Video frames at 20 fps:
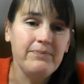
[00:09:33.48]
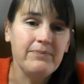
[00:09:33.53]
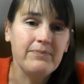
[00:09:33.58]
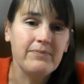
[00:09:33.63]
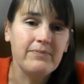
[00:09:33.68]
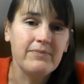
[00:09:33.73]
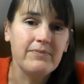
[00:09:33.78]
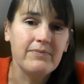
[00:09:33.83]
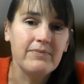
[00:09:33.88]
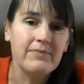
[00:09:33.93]

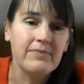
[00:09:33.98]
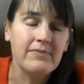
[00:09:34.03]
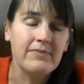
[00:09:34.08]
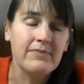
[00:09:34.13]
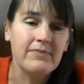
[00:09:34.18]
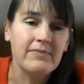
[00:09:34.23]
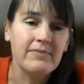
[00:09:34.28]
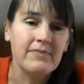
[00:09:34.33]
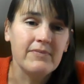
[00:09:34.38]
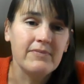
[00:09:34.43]

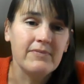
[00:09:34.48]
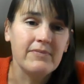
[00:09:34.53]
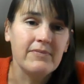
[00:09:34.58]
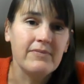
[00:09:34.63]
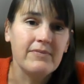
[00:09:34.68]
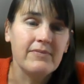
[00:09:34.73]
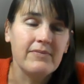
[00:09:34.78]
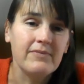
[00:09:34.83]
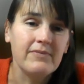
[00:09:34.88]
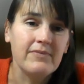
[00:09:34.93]

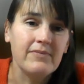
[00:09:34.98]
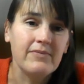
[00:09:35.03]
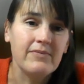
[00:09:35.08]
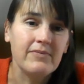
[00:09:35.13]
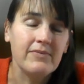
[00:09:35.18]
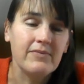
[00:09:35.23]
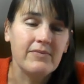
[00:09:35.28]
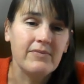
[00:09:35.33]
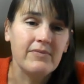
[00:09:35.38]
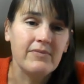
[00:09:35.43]

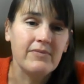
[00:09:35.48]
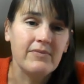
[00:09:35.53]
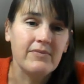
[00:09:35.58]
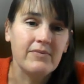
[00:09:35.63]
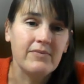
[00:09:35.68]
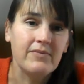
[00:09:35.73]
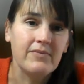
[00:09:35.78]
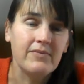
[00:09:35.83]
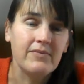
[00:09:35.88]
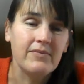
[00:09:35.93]

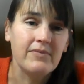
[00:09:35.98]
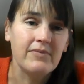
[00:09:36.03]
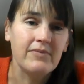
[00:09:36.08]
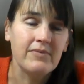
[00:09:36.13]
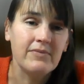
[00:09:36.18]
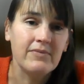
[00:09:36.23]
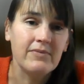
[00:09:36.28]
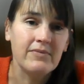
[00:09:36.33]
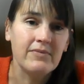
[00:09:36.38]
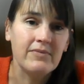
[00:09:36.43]

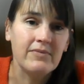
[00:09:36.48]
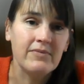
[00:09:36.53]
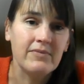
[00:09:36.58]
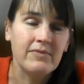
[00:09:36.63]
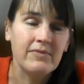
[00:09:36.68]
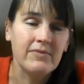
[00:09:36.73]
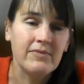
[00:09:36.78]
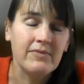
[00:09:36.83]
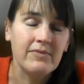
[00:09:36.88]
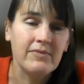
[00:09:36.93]

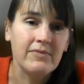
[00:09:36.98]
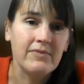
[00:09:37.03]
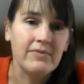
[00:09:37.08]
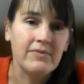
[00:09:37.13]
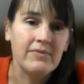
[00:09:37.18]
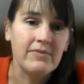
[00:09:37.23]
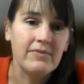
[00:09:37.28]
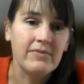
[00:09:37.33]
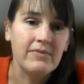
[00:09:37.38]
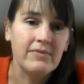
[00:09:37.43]

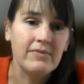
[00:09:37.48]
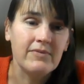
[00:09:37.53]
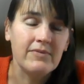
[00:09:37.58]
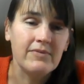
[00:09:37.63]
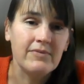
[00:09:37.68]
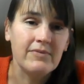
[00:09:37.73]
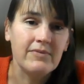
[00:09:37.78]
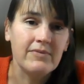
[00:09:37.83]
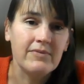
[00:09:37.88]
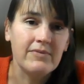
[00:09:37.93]

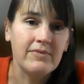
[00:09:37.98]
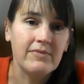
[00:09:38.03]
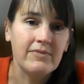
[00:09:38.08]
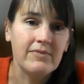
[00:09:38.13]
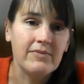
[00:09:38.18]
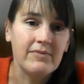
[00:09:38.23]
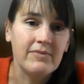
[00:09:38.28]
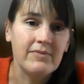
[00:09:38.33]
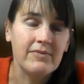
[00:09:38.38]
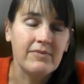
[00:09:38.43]

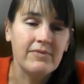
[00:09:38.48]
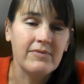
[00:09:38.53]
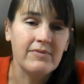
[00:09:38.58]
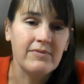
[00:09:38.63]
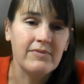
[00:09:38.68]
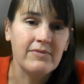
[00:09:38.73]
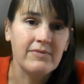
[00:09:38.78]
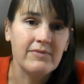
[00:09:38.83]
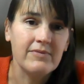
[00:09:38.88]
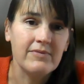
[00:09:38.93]

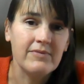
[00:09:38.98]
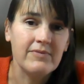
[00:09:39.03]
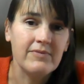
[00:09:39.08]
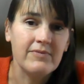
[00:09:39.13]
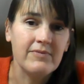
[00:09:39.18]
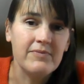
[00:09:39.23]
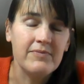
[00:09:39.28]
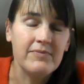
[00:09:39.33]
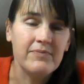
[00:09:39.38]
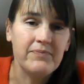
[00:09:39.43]

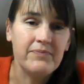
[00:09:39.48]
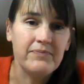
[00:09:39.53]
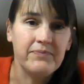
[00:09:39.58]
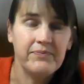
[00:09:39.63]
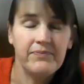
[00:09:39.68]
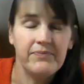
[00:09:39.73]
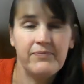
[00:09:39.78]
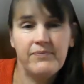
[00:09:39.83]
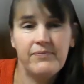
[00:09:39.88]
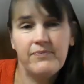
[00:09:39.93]

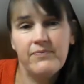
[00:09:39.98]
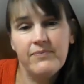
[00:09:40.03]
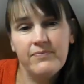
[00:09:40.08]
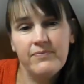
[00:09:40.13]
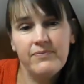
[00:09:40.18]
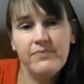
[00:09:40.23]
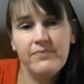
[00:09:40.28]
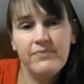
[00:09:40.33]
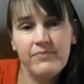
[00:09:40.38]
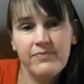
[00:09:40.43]

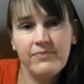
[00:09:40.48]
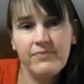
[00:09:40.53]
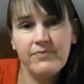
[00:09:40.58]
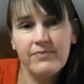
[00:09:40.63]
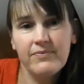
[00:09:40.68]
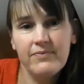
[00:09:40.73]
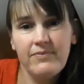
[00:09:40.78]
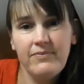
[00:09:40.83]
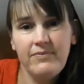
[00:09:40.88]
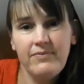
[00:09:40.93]

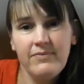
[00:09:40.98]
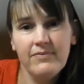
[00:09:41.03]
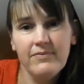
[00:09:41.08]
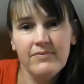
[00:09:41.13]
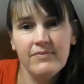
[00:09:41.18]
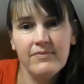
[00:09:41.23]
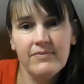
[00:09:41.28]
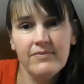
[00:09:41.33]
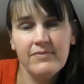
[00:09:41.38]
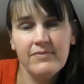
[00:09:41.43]
[no speech]